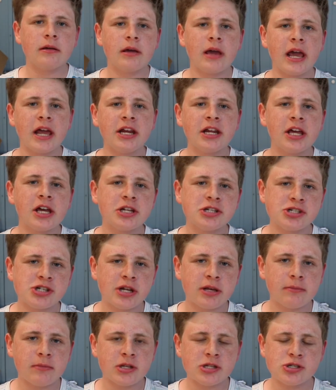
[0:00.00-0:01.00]

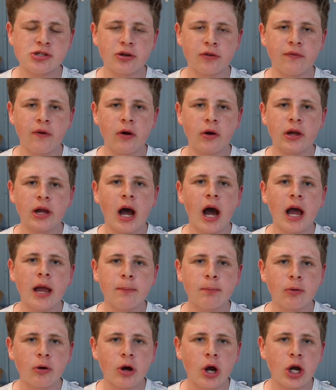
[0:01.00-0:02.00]
ADHD means you're very
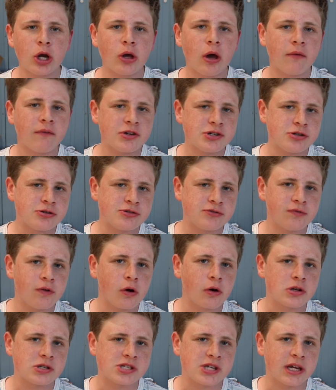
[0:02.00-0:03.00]
hyper and you have issues
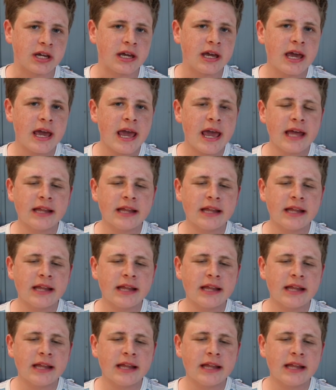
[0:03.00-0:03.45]
focusing.